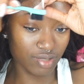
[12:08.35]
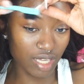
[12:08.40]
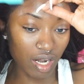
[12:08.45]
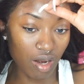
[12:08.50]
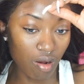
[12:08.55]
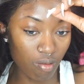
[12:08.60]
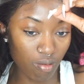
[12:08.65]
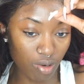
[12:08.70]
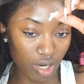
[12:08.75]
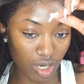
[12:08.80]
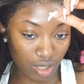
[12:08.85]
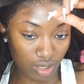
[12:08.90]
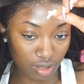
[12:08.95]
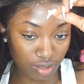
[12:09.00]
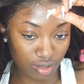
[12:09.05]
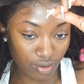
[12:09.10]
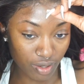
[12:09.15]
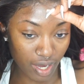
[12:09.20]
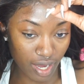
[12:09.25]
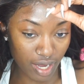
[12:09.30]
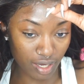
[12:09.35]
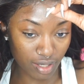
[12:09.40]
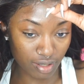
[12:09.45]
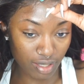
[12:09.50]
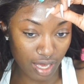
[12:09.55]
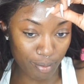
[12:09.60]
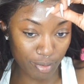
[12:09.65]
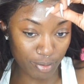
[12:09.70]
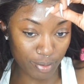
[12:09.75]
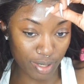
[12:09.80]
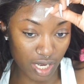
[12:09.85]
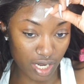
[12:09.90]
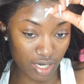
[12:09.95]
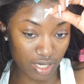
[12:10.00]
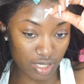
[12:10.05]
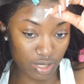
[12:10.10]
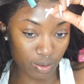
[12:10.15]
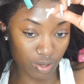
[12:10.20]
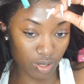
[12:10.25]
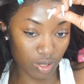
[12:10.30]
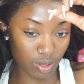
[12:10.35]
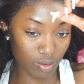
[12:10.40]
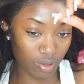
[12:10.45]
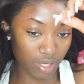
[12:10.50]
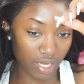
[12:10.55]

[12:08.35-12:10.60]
they don't work, okay? I'm gonna be honest with you.